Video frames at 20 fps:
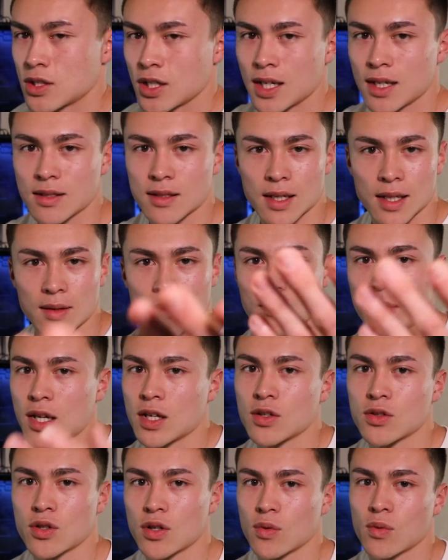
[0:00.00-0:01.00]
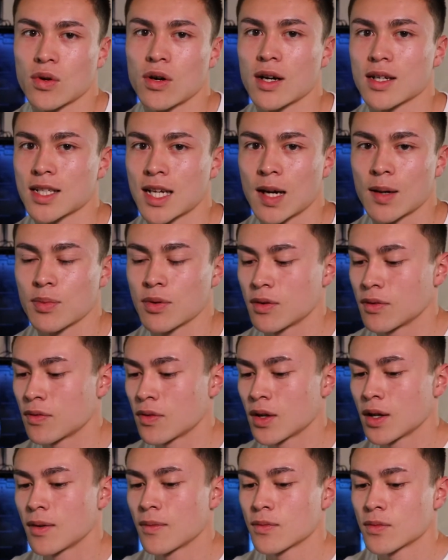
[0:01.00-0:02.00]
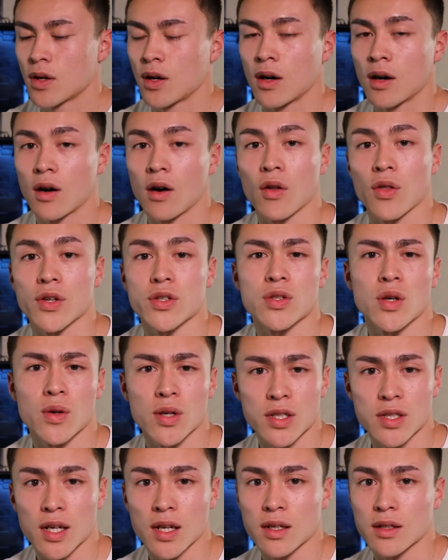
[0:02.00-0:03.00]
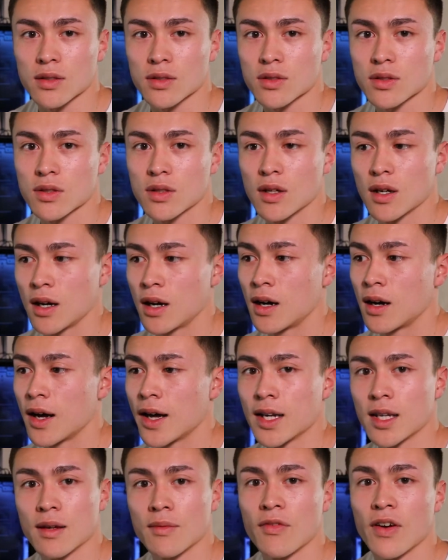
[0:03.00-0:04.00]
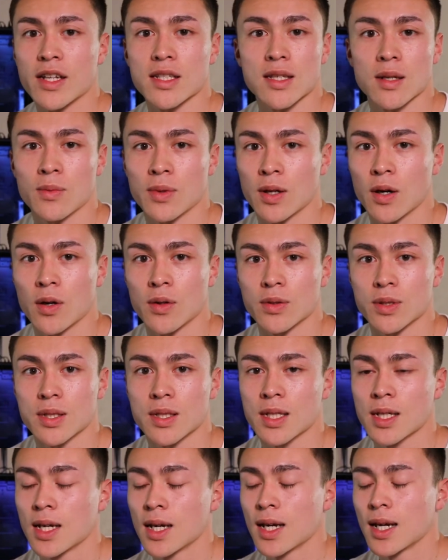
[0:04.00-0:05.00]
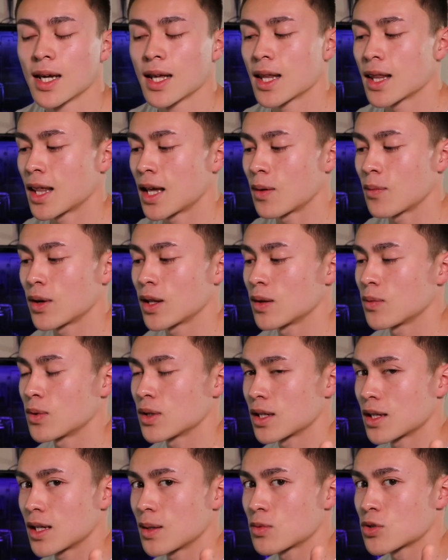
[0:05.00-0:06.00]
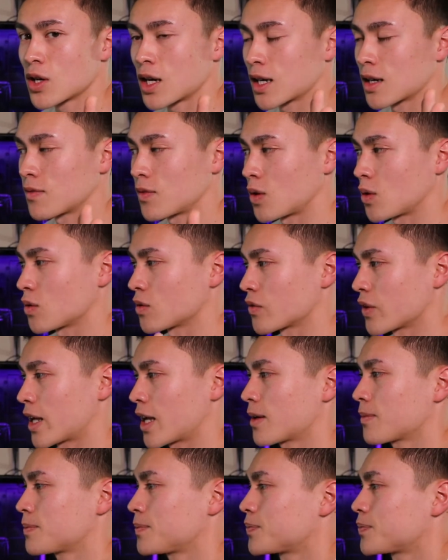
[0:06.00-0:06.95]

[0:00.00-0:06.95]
as like making sure we're on top of all the soda sales, any events that we host. That way we can keep track of all of that.